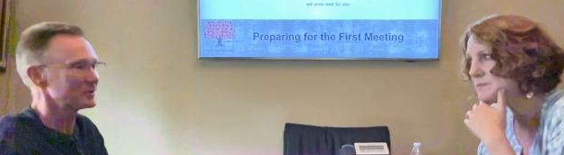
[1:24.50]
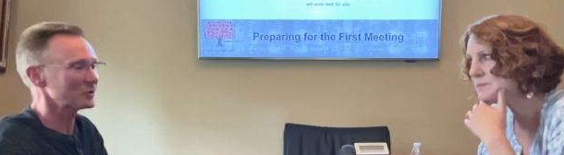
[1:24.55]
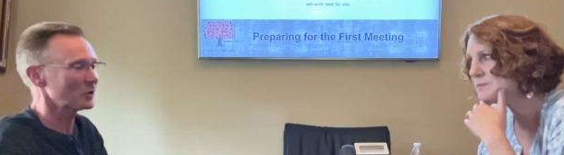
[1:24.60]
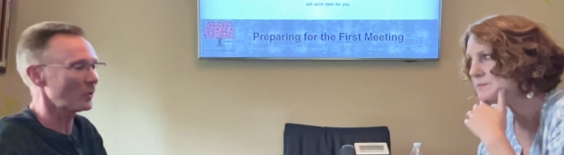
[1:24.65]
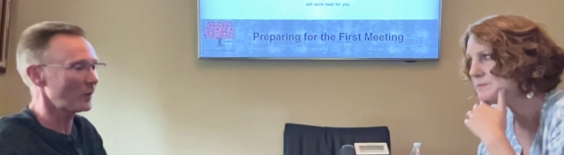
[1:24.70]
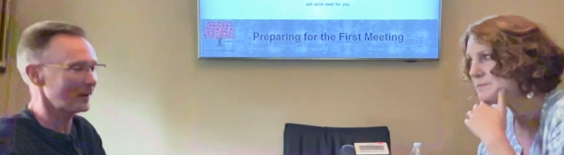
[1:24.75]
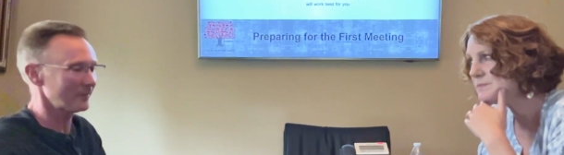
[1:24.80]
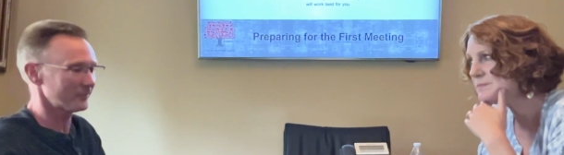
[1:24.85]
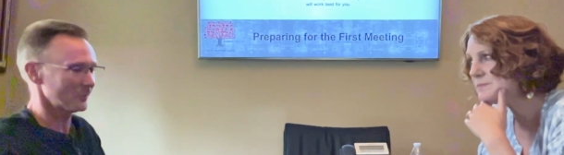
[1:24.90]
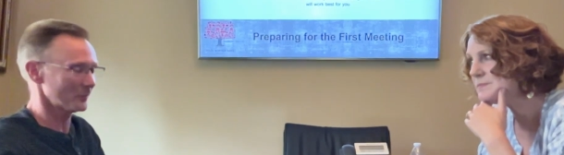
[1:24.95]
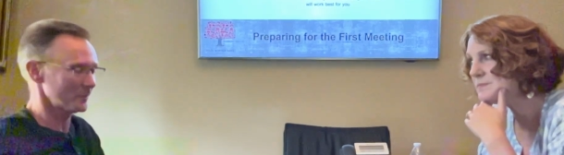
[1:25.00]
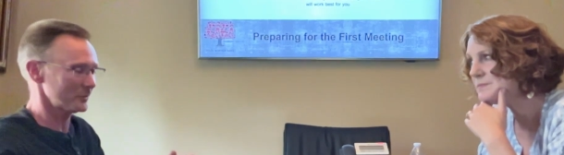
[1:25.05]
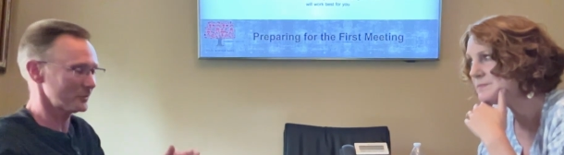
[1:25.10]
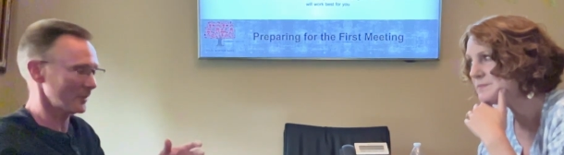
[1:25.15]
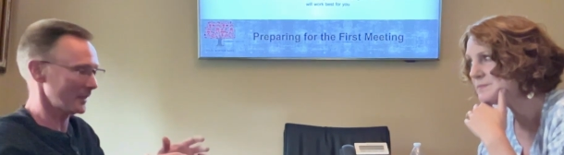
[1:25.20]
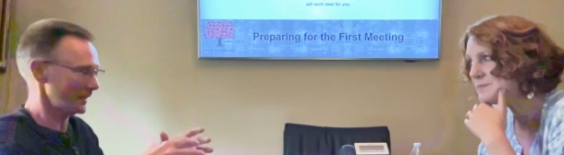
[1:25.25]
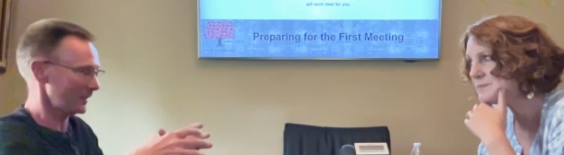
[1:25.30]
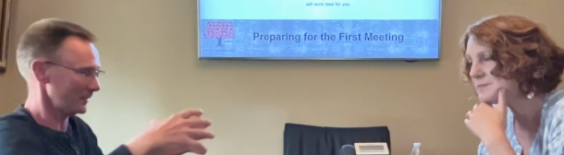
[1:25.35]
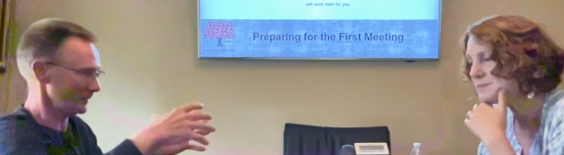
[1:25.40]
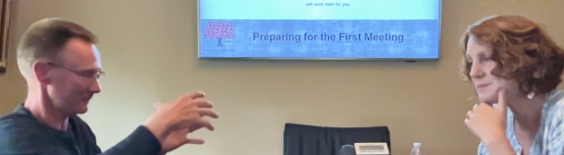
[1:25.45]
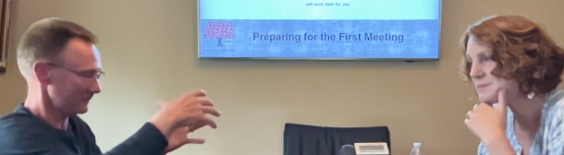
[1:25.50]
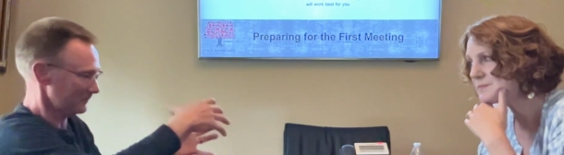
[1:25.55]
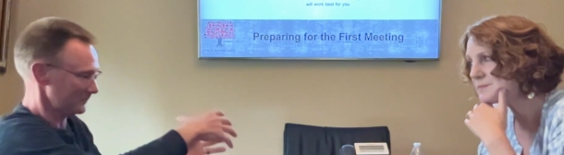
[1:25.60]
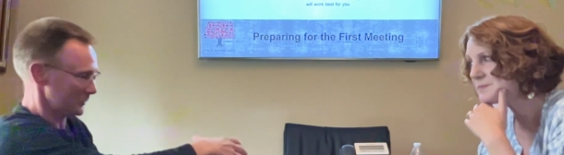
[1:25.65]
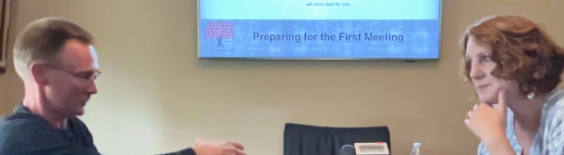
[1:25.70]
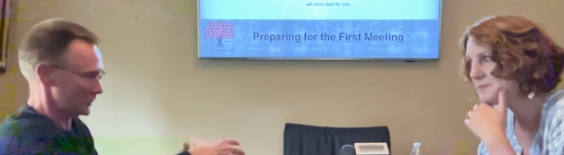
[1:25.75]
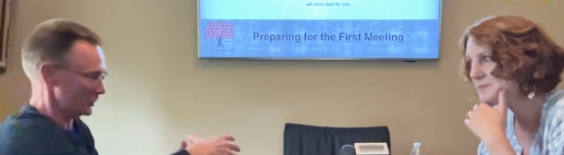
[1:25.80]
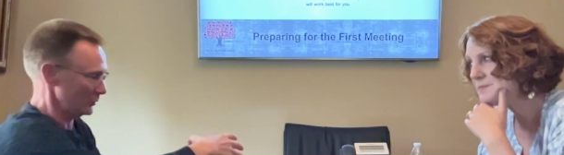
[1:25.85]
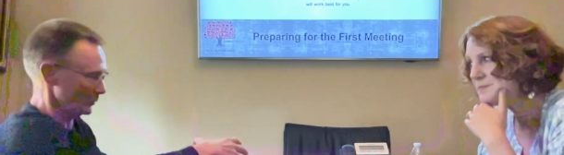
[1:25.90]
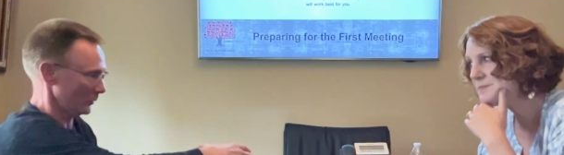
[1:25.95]
Speaker 1: so often we try to
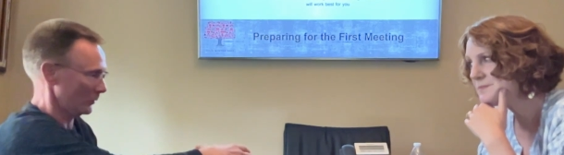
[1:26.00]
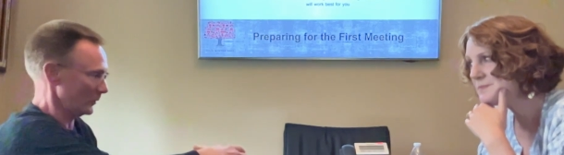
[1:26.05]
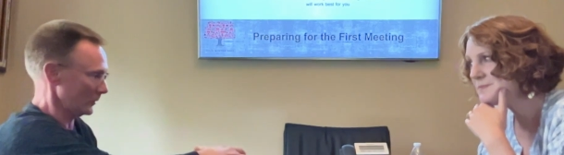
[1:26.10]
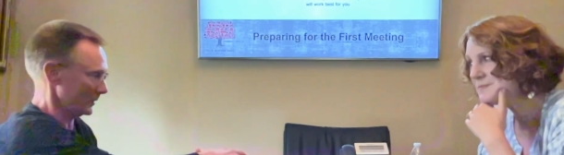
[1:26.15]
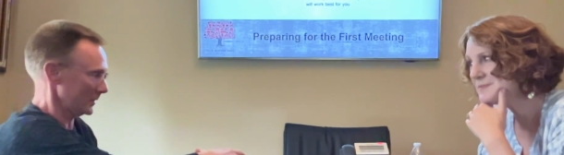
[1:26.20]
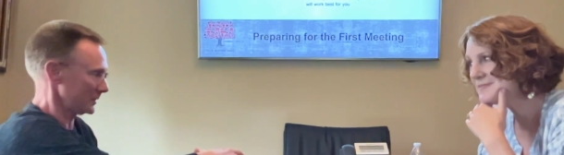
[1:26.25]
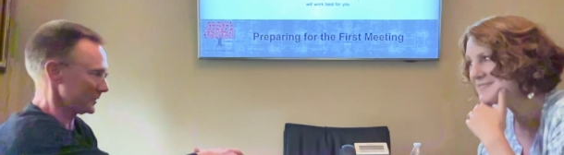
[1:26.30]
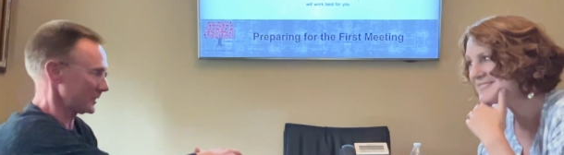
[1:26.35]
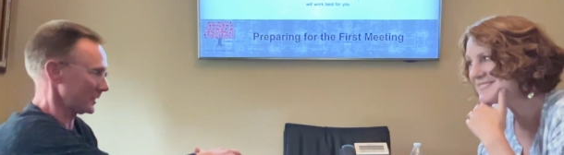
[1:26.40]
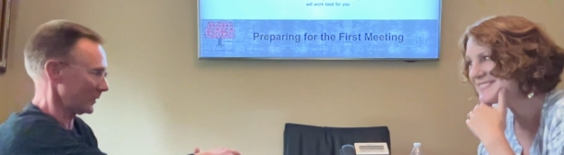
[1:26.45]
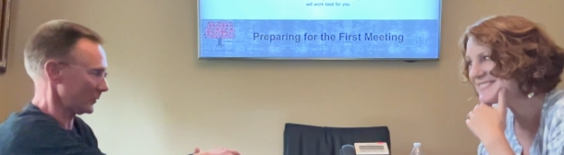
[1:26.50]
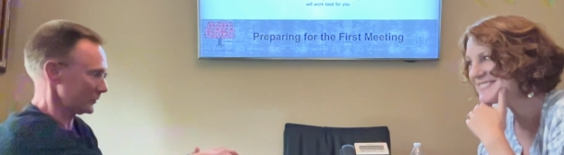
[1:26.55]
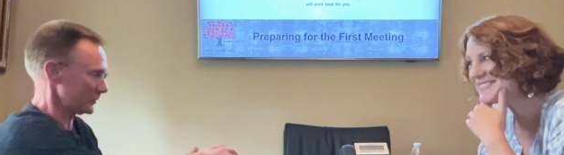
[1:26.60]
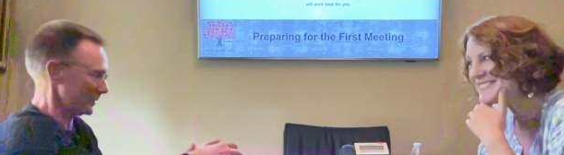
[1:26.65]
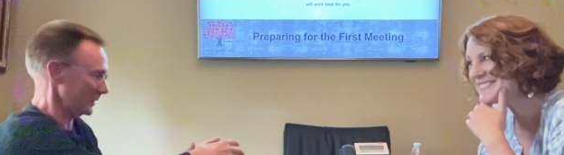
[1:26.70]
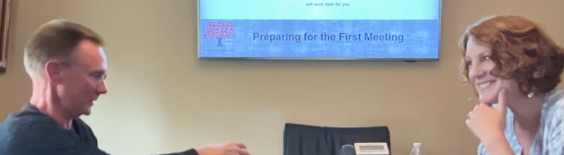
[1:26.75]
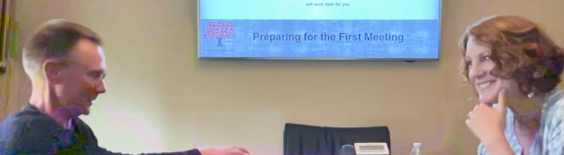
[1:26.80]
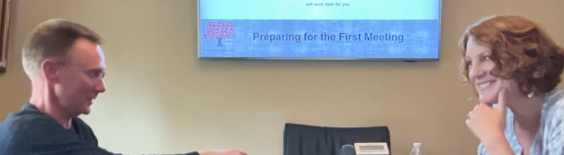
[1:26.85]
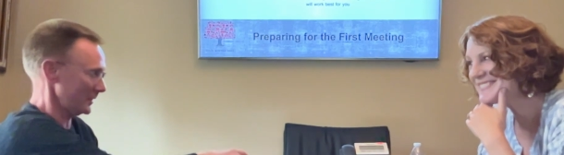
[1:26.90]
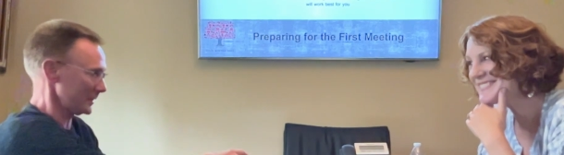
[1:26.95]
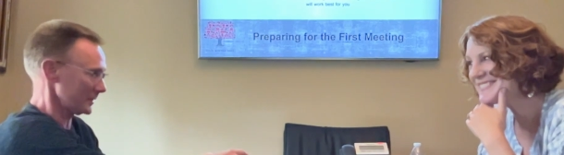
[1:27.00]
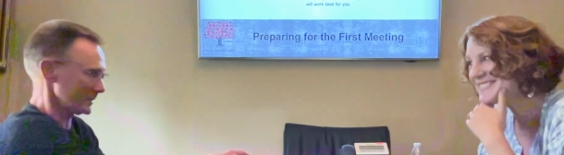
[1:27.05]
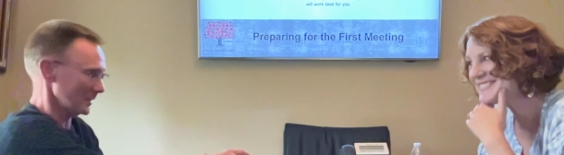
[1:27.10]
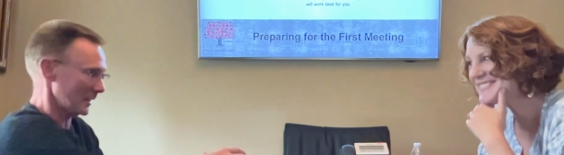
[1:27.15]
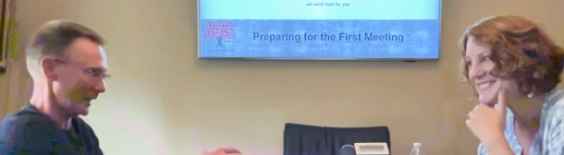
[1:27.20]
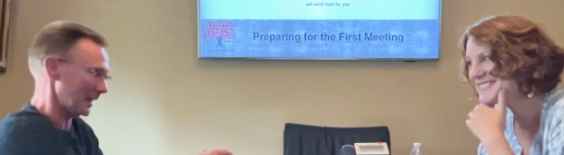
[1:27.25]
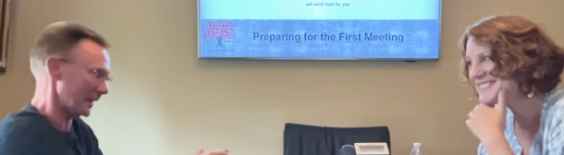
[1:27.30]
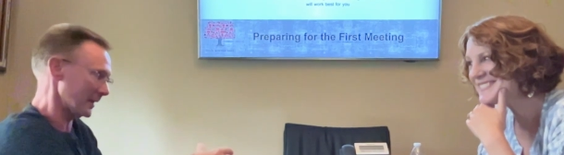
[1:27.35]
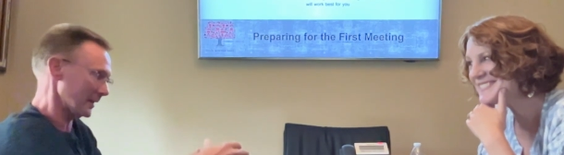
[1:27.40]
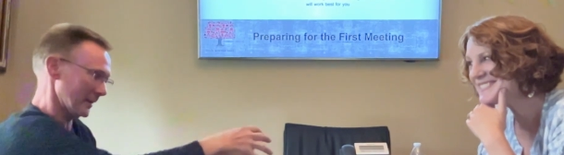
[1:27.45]
shoehorn this house into this
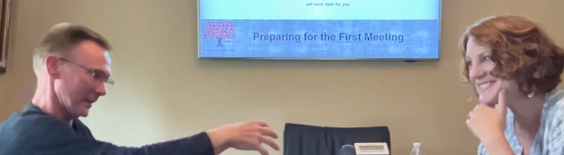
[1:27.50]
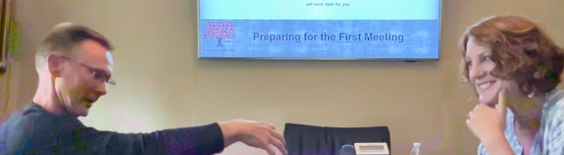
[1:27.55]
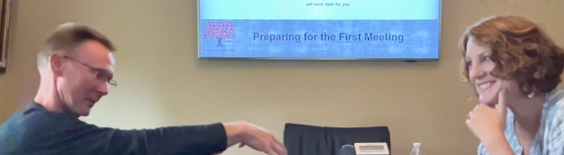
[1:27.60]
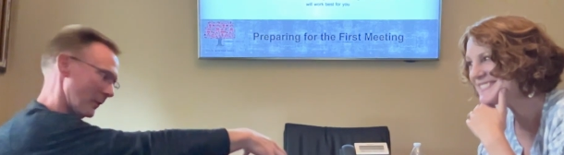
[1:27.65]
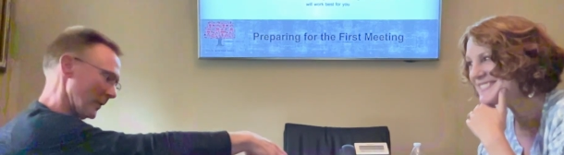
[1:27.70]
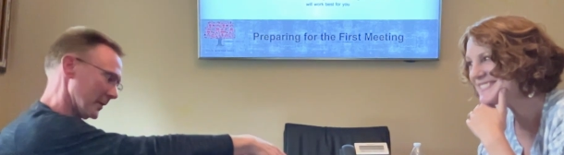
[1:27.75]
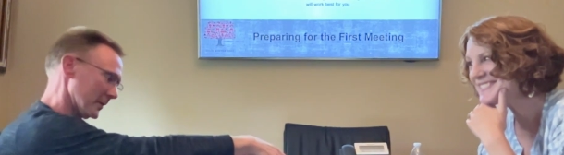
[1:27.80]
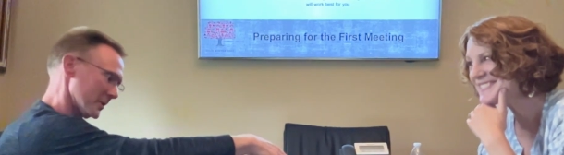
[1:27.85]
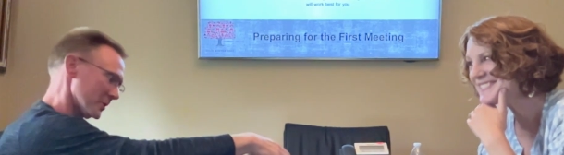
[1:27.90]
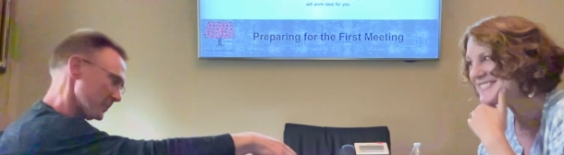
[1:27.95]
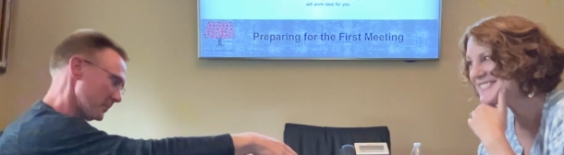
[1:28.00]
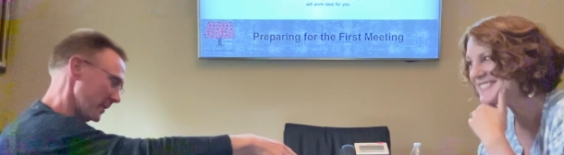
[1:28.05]
lot, and I want this